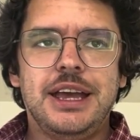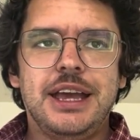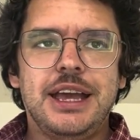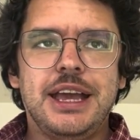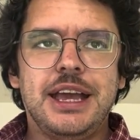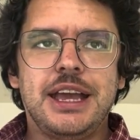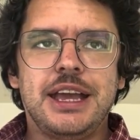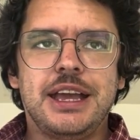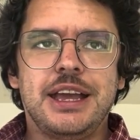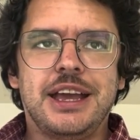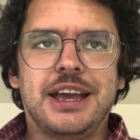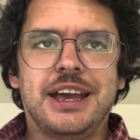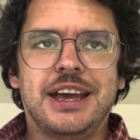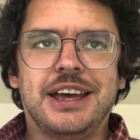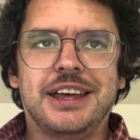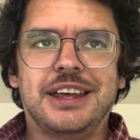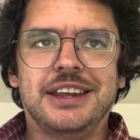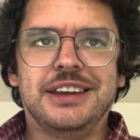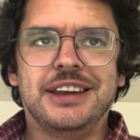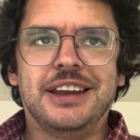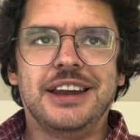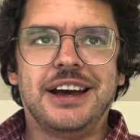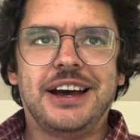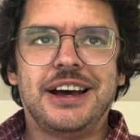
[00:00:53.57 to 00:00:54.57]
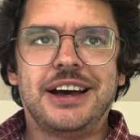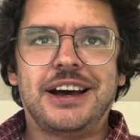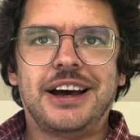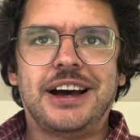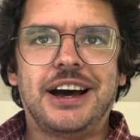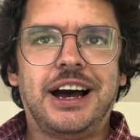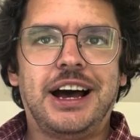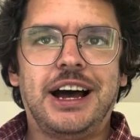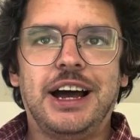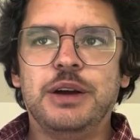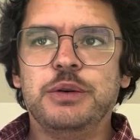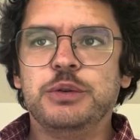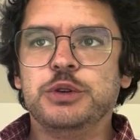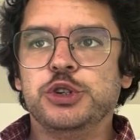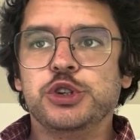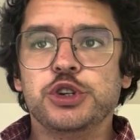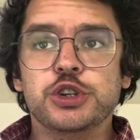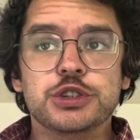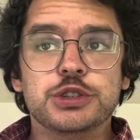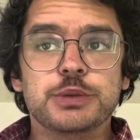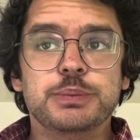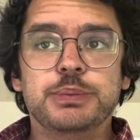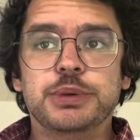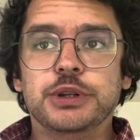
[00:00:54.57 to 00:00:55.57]
and I was
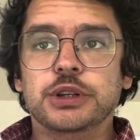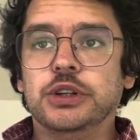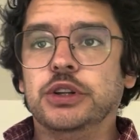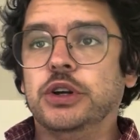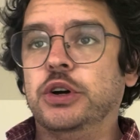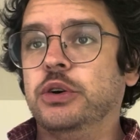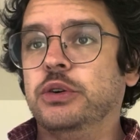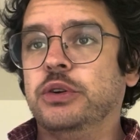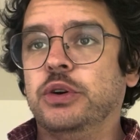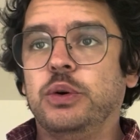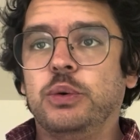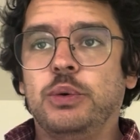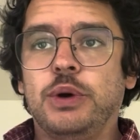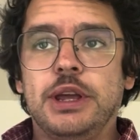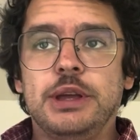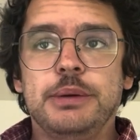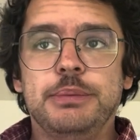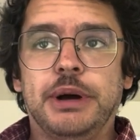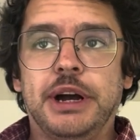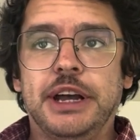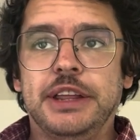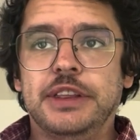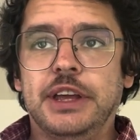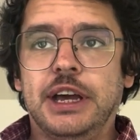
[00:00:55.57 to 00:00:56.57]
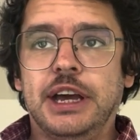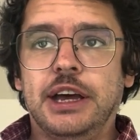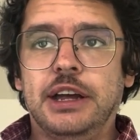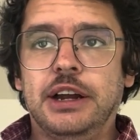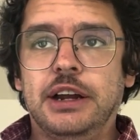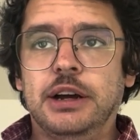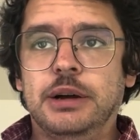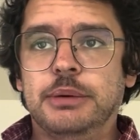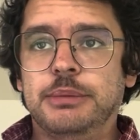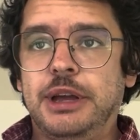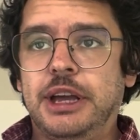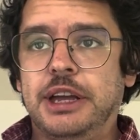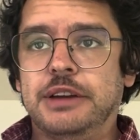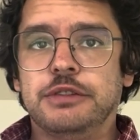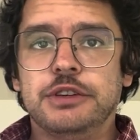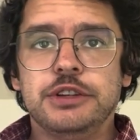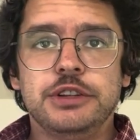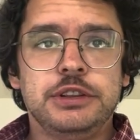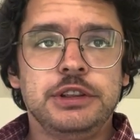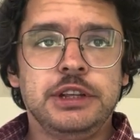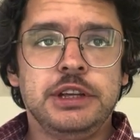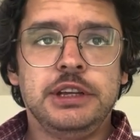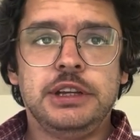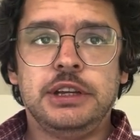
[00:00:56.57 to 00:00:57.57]
just blown away by that.
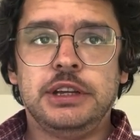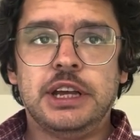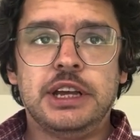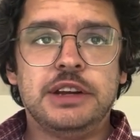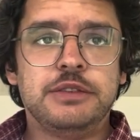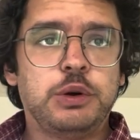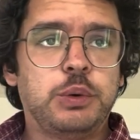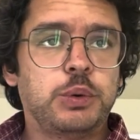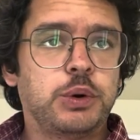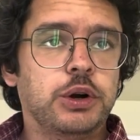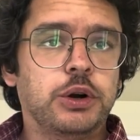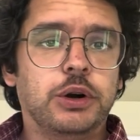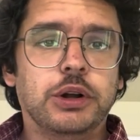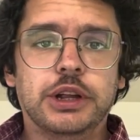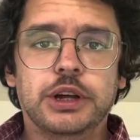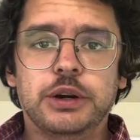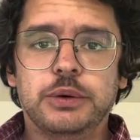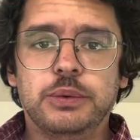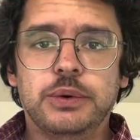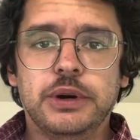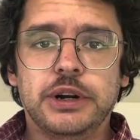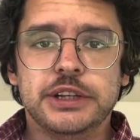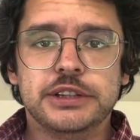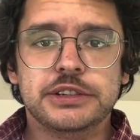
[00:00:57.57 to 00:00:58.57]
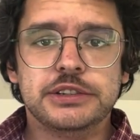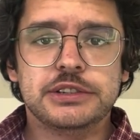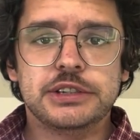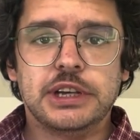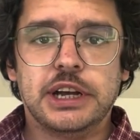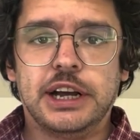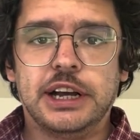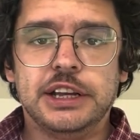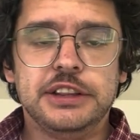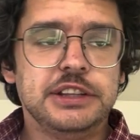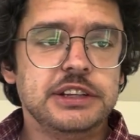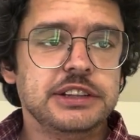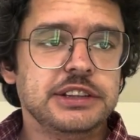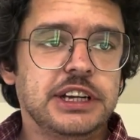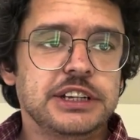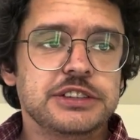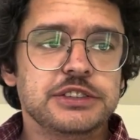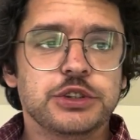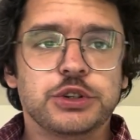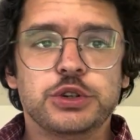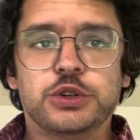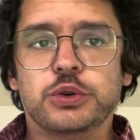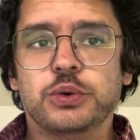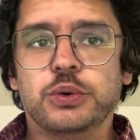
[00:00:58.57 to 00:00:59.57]
Everything, Everywhere, All at Once. I think that's
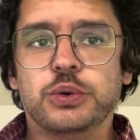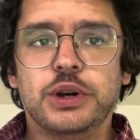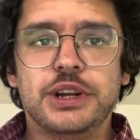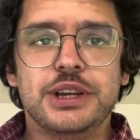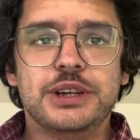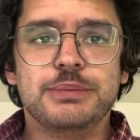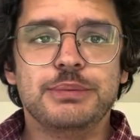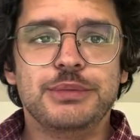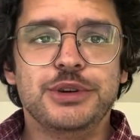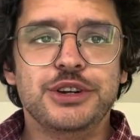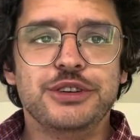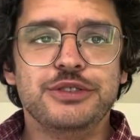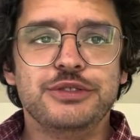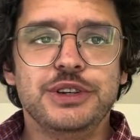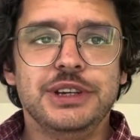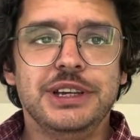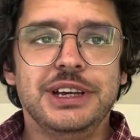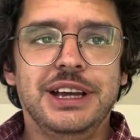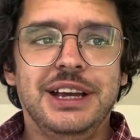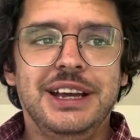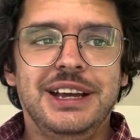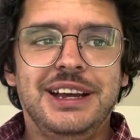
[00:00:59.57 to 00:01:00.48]
a great movie.